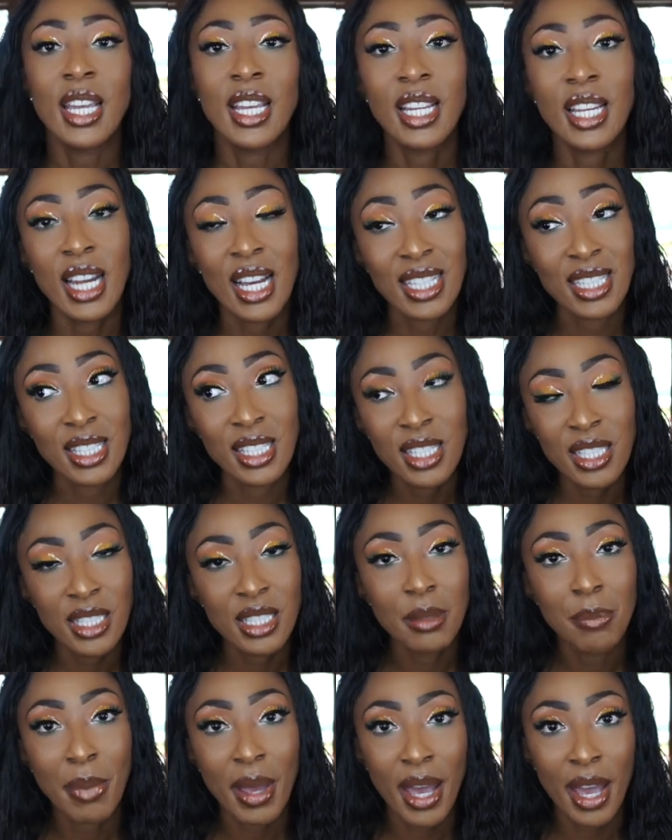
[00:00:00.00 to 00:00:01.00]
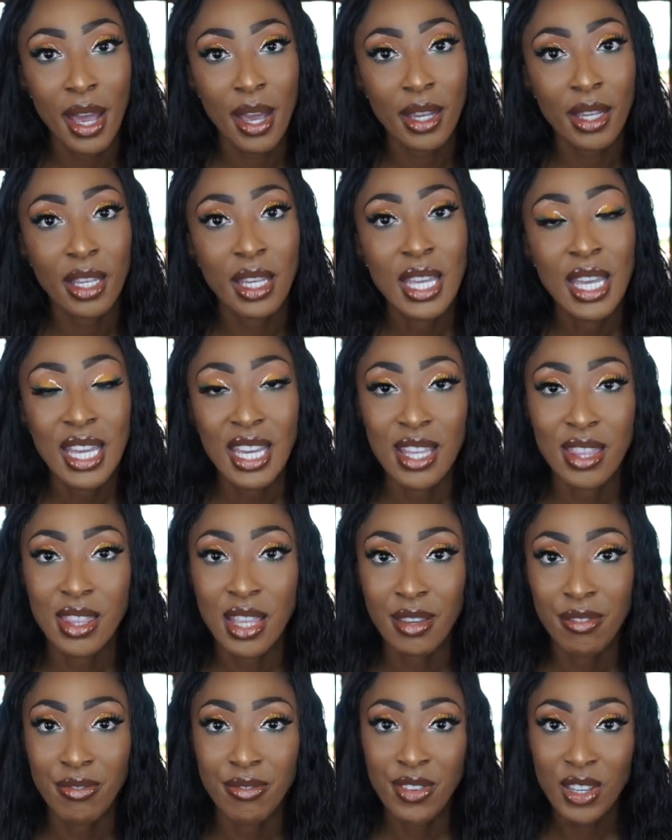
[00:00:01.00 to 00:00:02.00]
and I sent it back, and
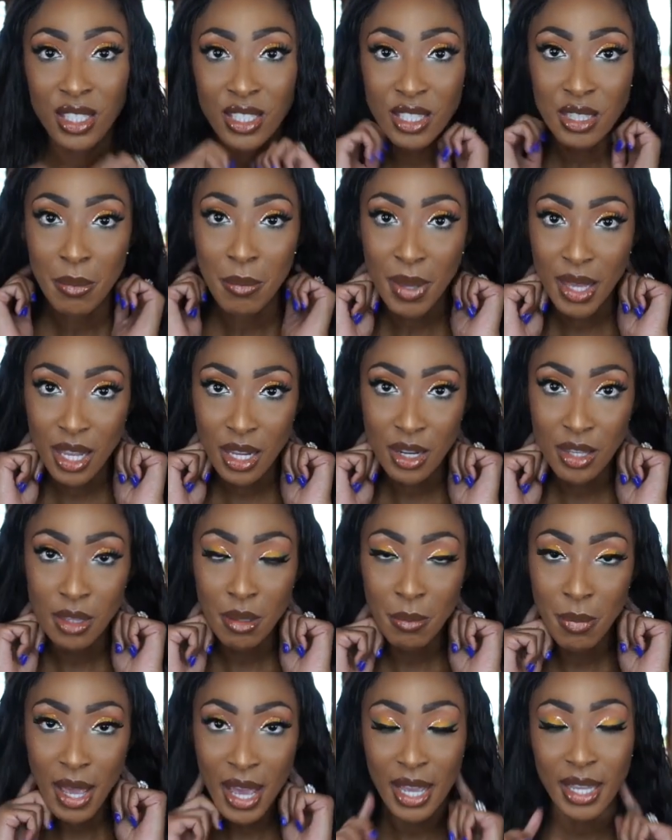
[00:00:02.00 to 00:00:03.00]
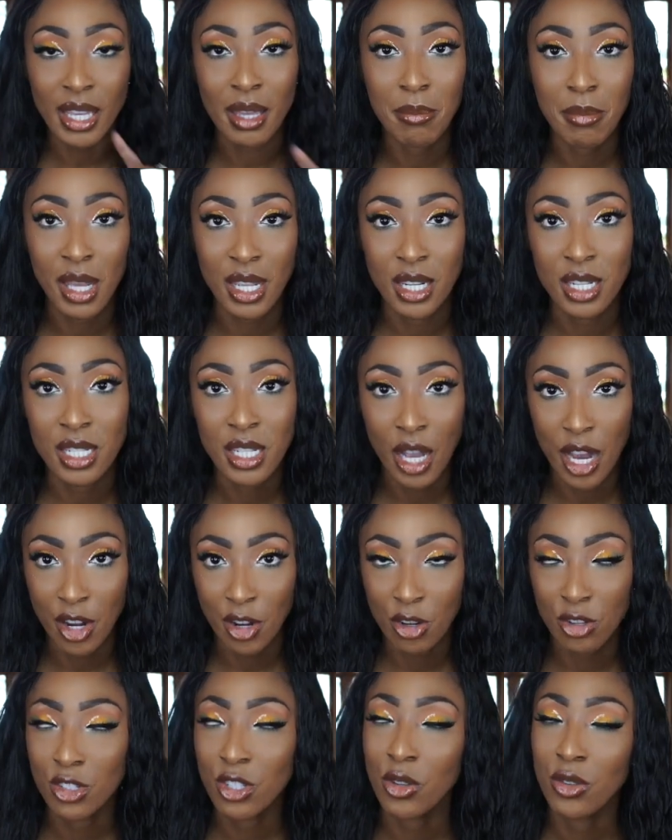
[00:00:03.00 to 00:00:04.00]
they fixed the band in the back and made it
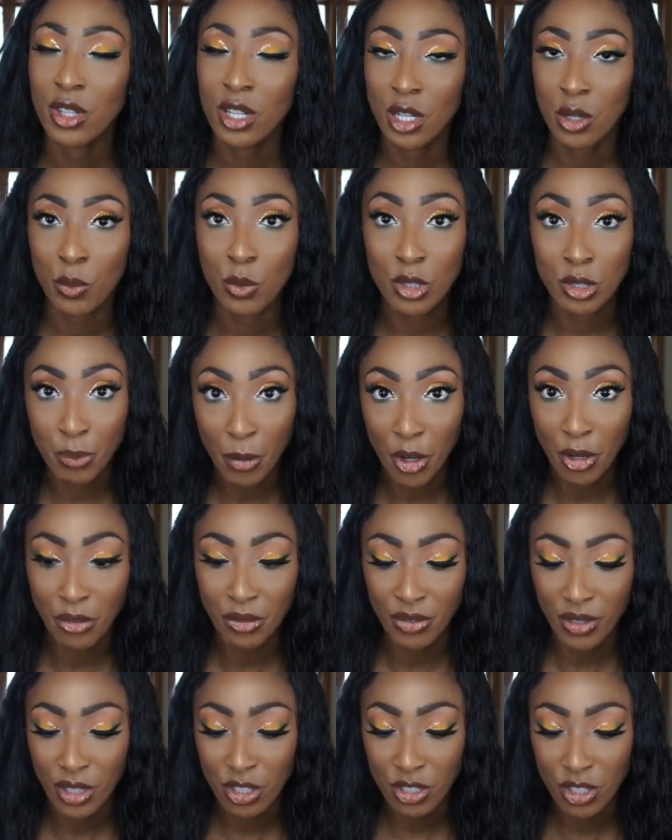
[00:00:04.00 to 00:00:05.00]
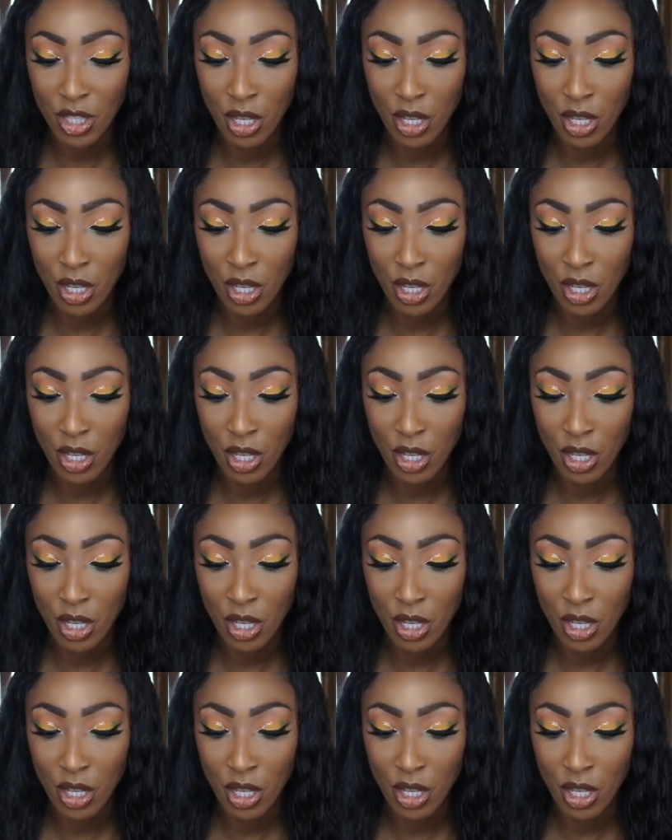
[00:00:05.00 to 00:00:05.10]
tighter, so then it was perfect.